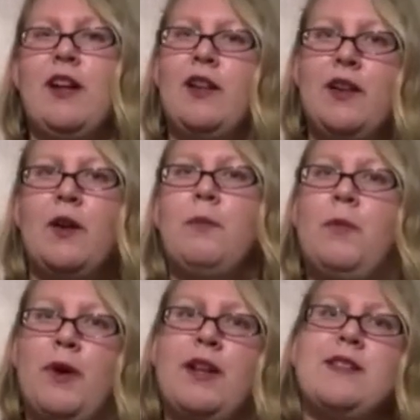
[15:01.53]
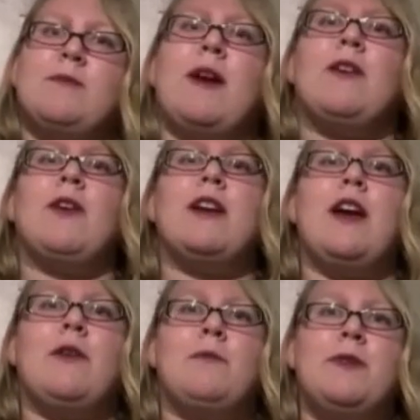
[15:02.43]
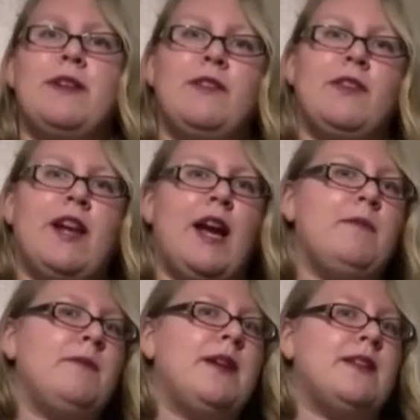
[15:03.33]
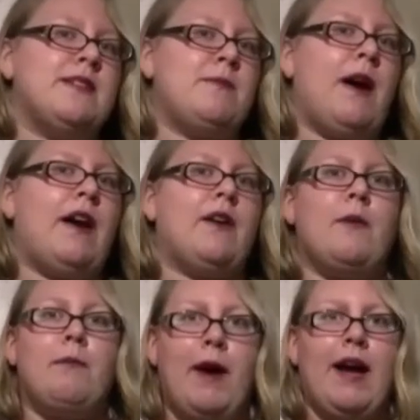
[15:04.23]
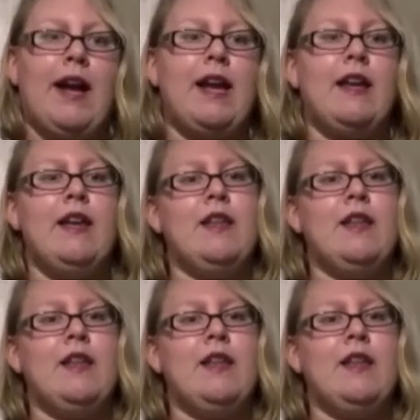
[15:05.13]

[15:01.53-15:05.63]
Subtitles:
a little book inspired right now. Particularly, I'm being inspired by